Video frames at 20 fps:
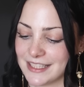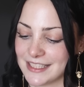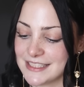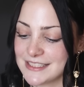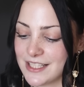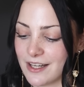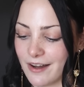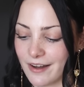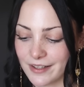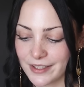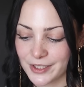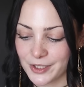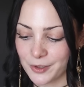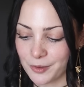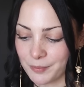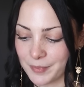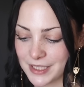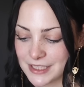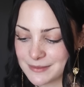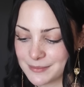This
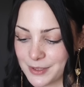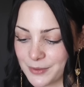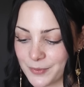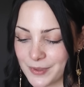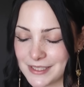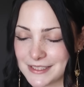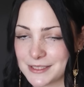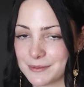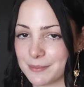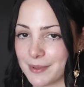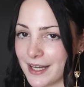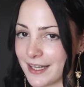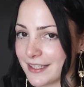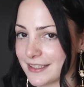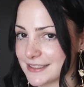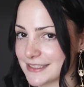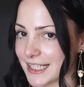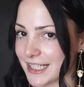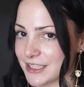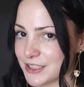audio makes me want to buy
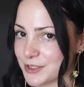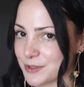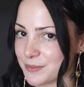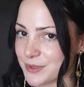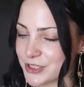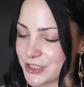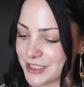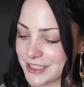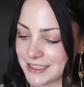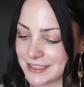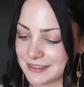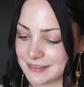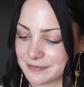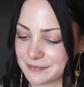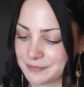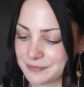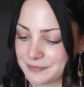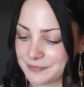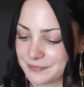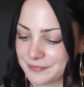a tattoo machine.
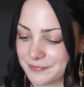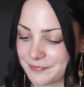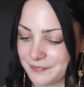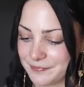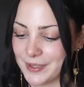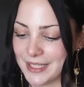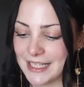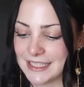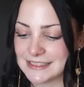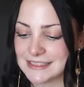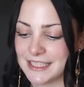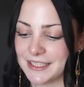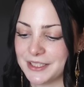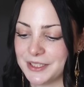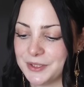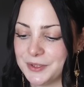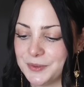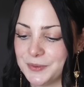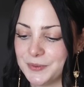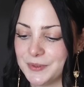When I tell
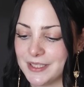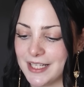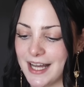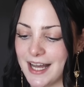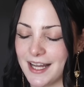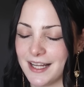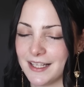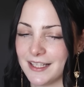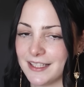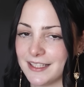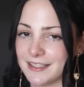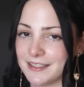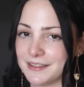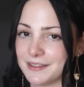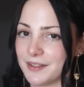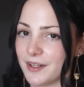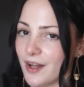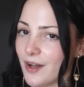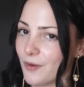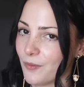you I
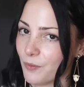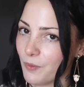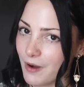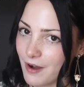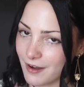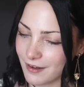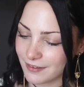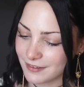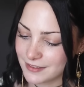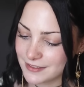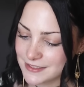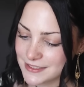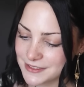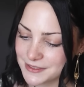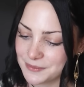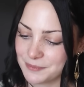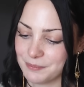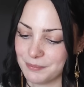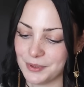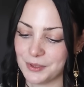not walked,
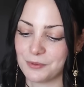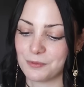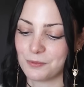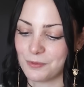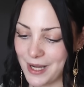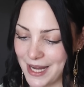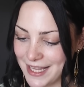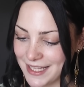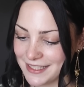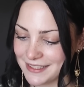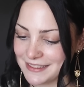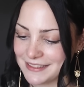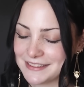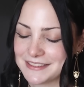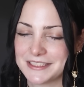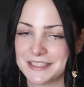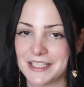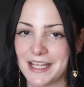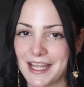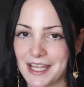but ran
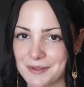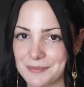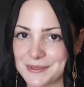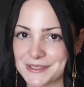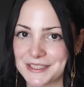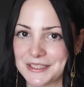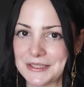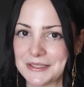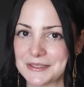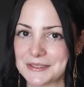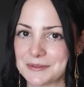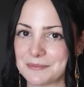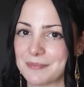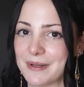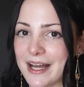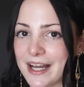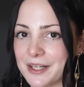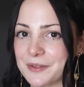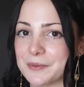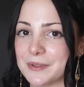to Amazon to
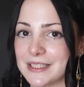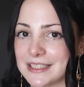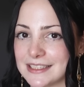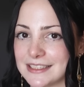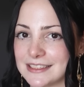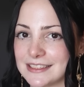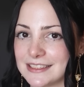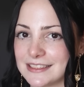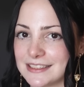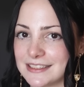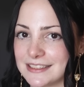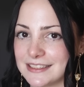buy one.